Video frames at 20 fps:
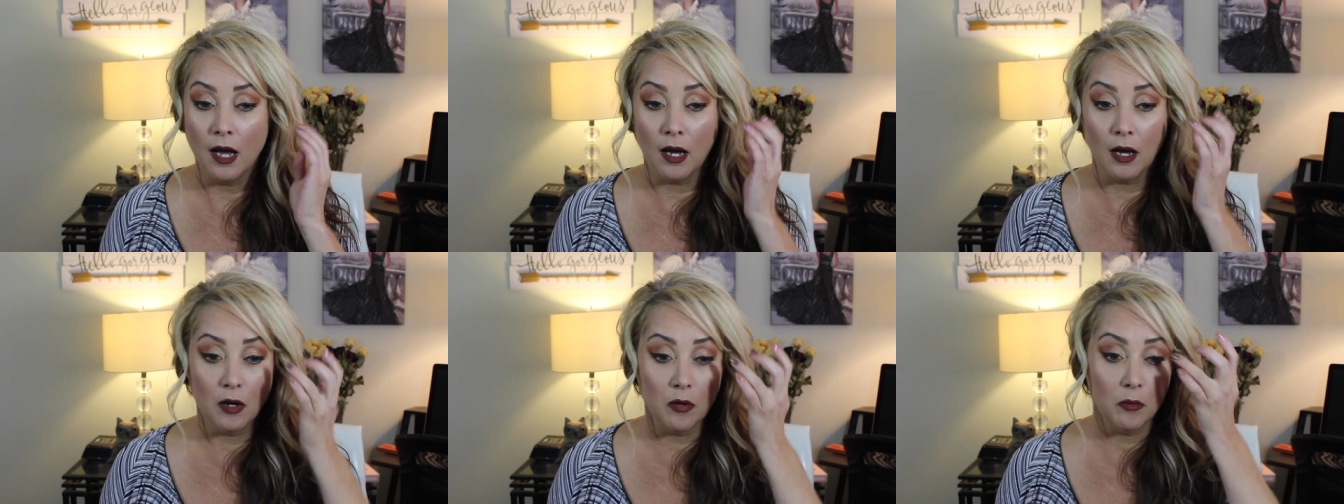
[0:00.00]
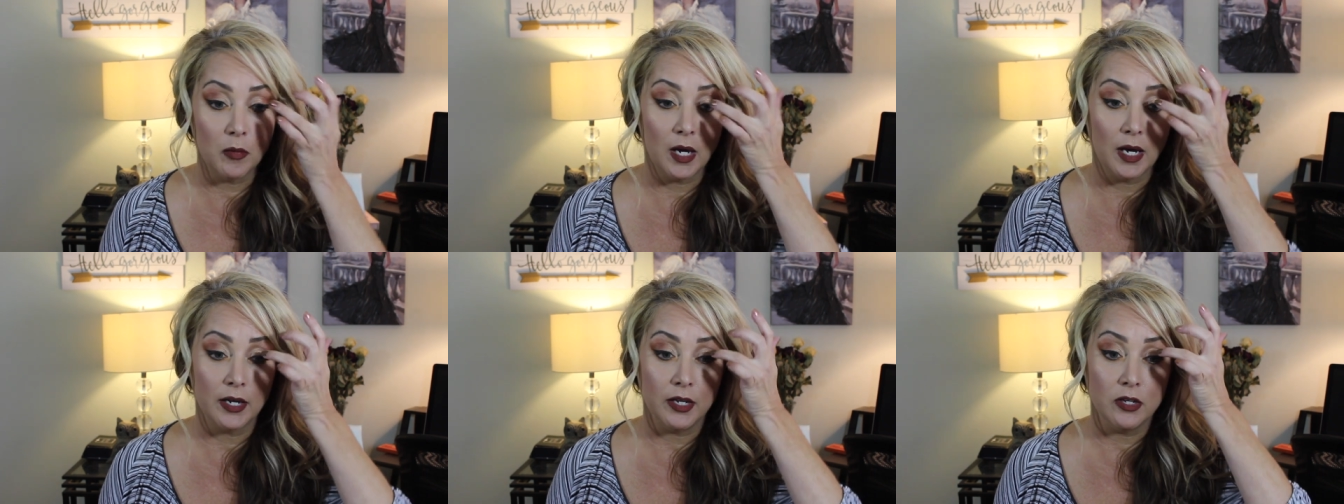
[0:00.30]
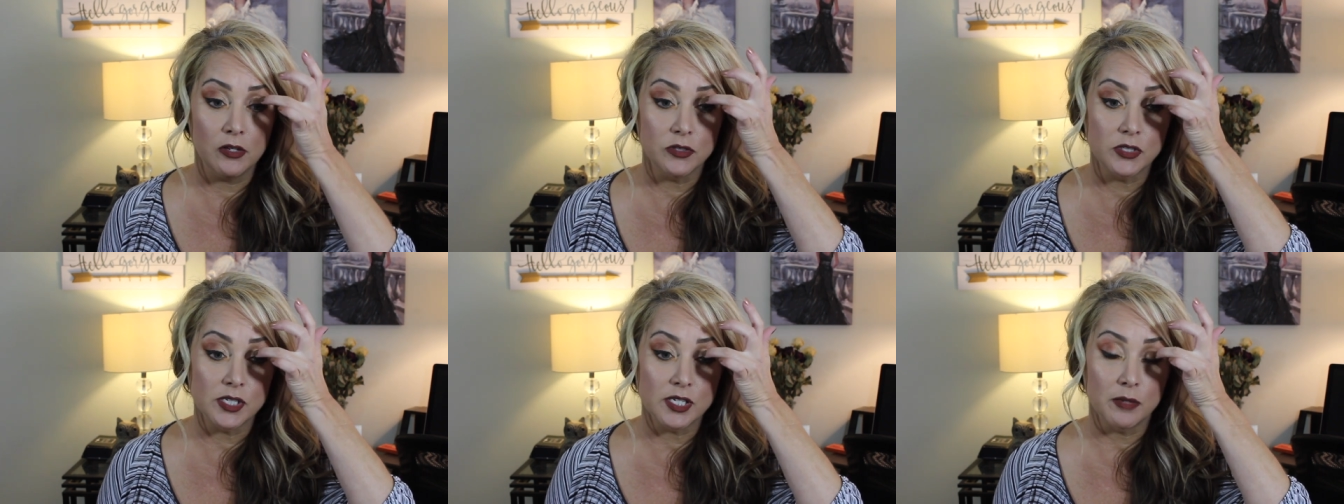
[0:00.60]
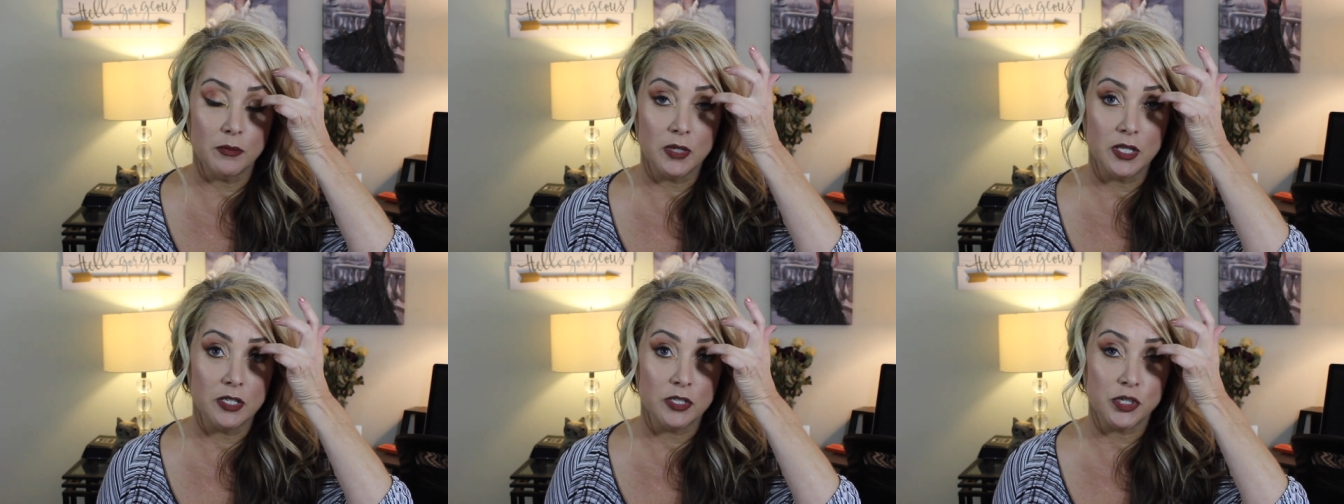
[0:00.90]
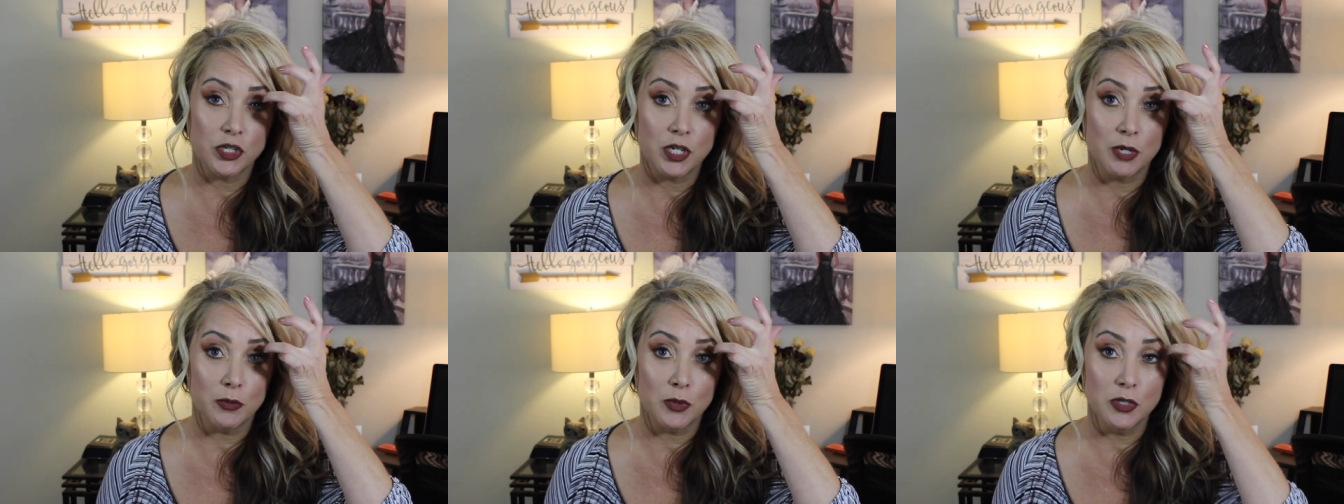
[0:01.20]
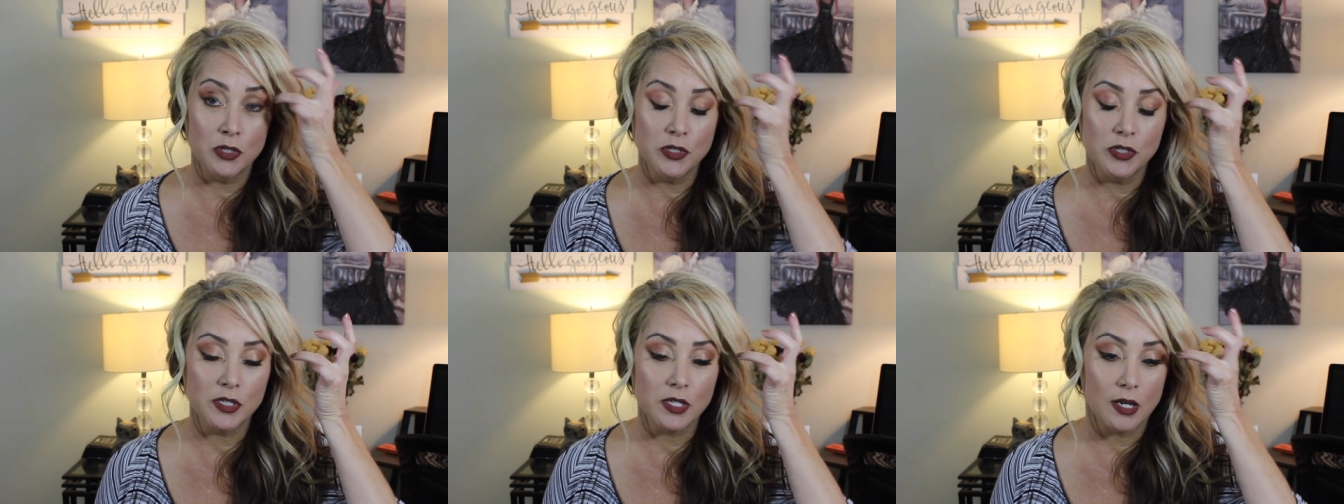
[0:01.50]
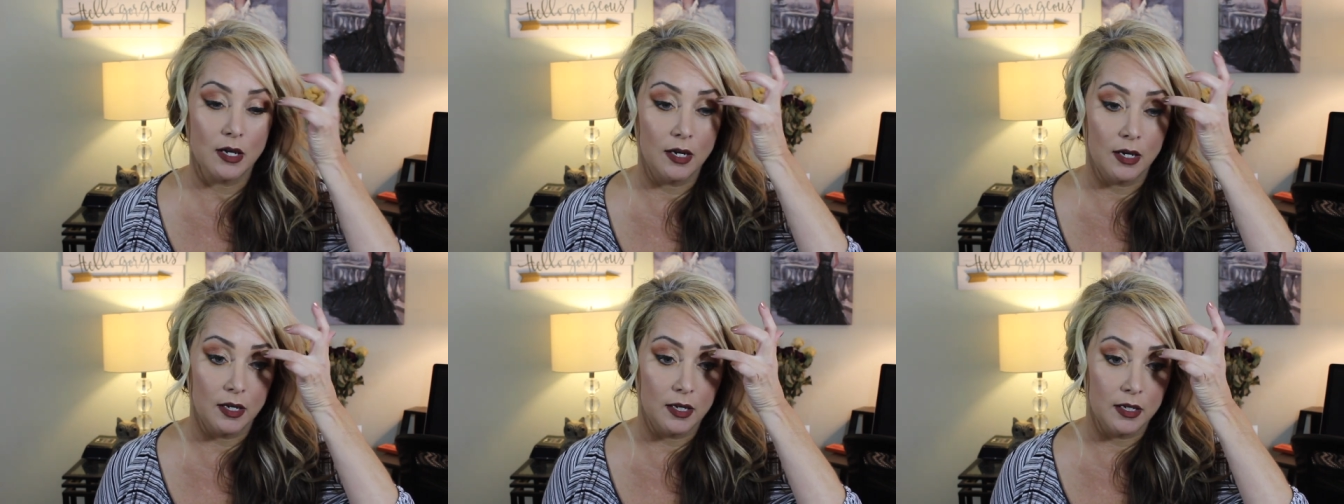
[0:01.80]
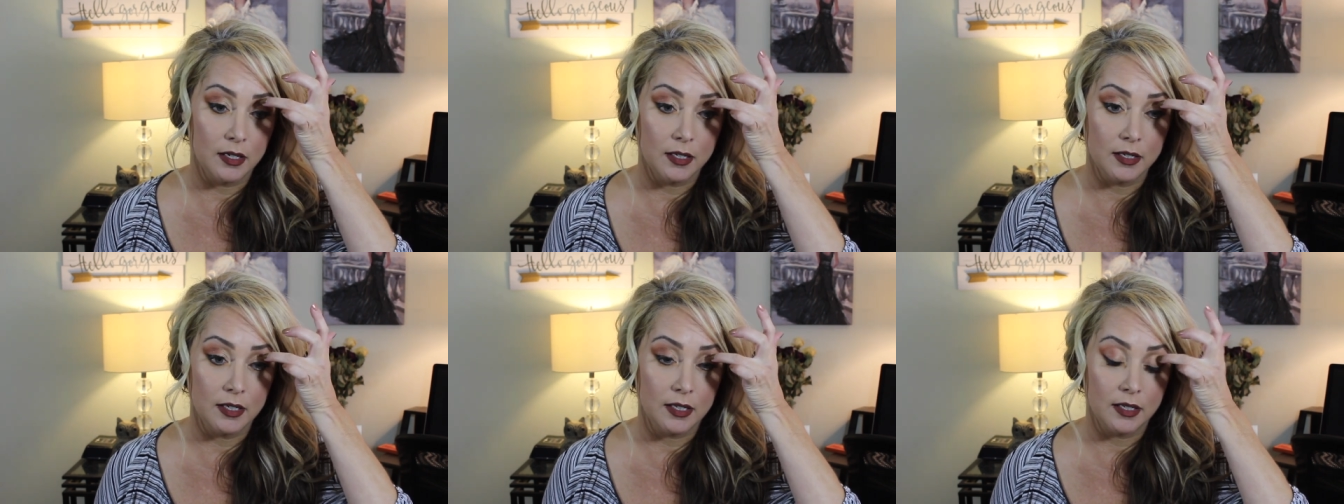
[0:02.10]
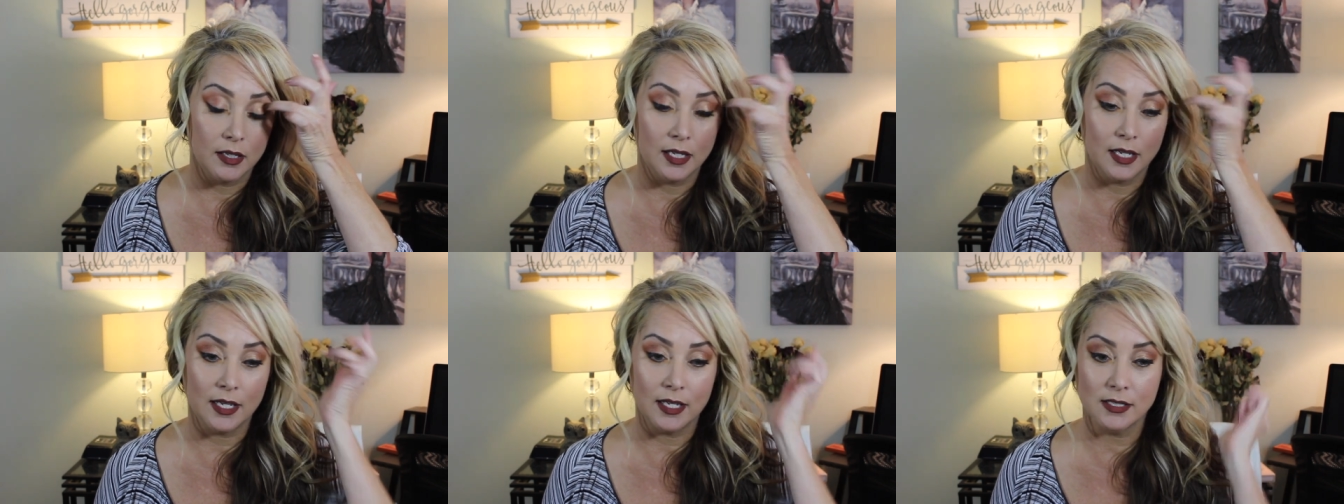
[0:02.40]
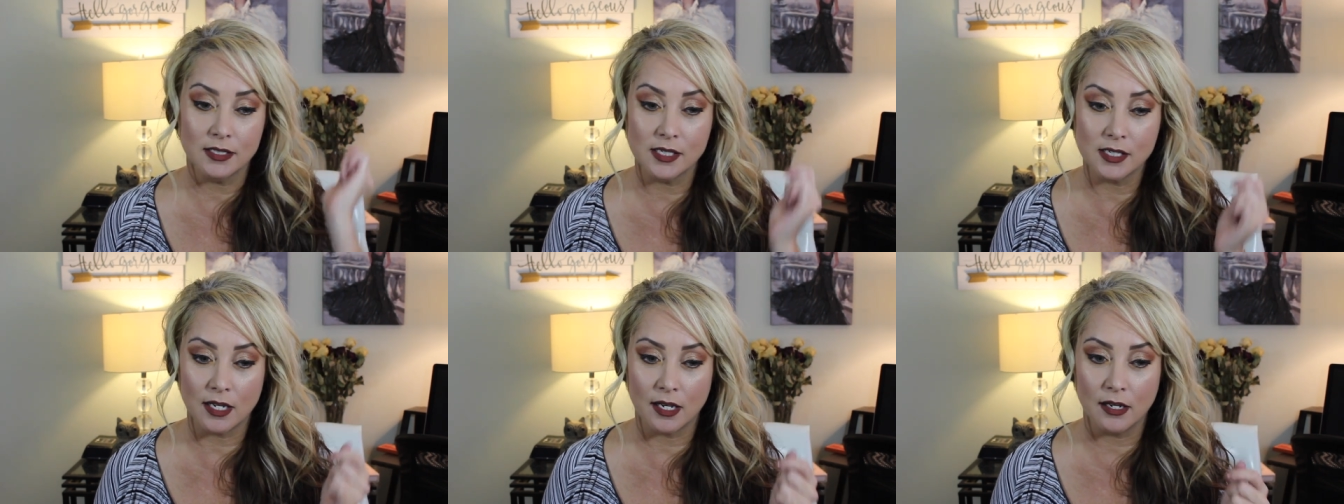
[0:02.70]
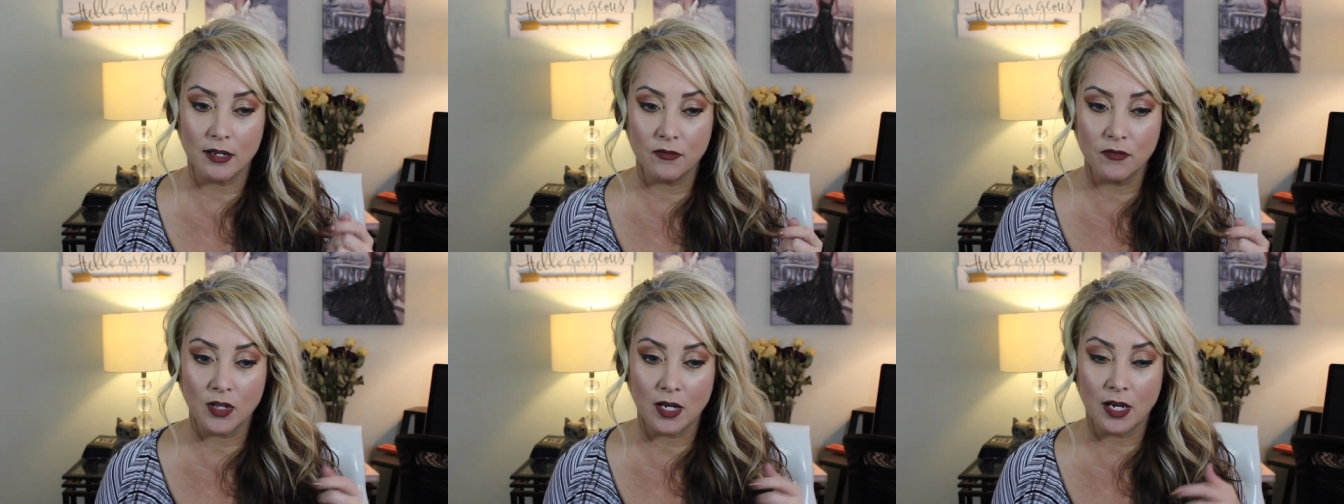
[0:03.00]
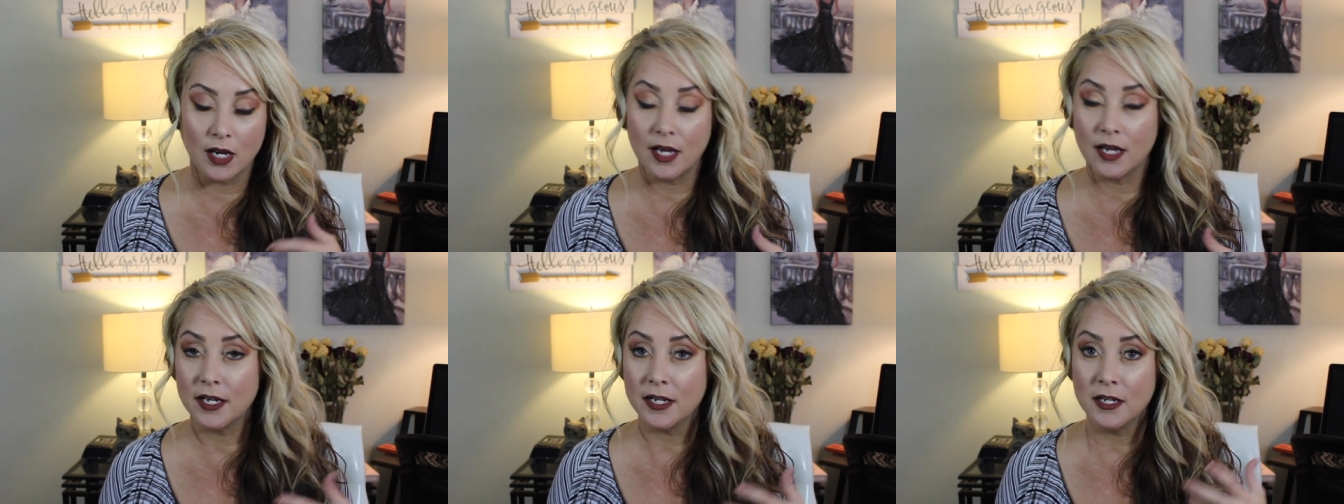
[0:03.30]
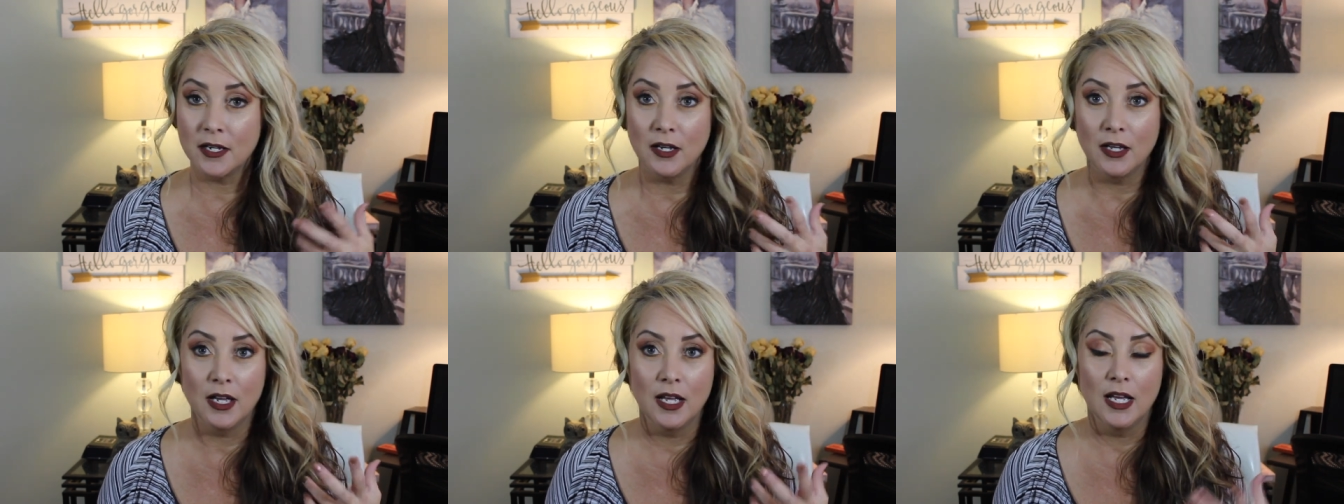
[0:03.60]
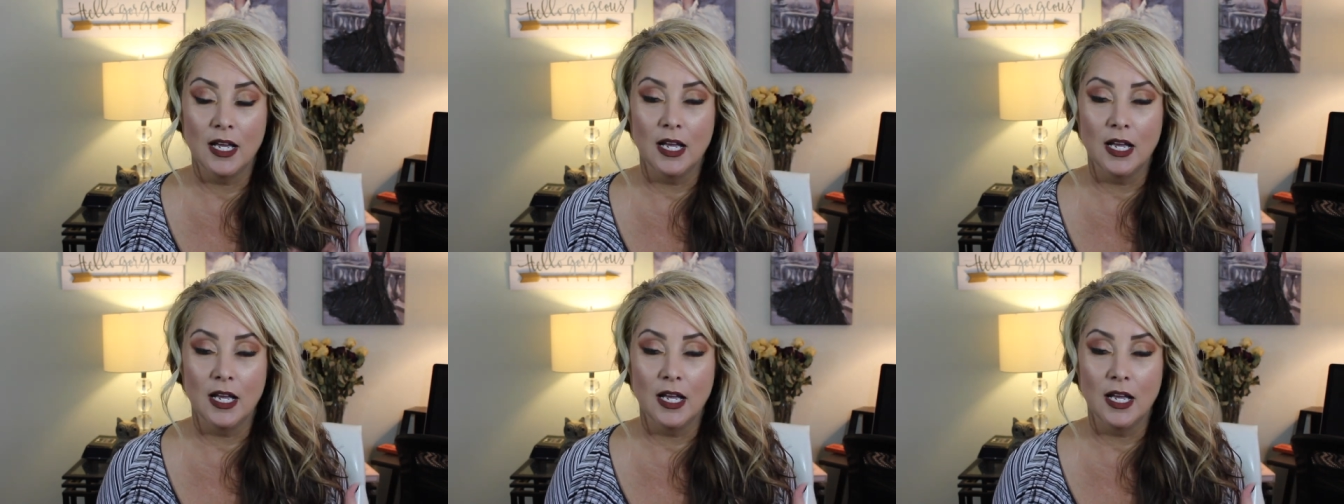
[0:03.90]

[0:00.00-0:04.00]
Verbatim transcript: Um, I used some of the shimmers on the inside of the eye.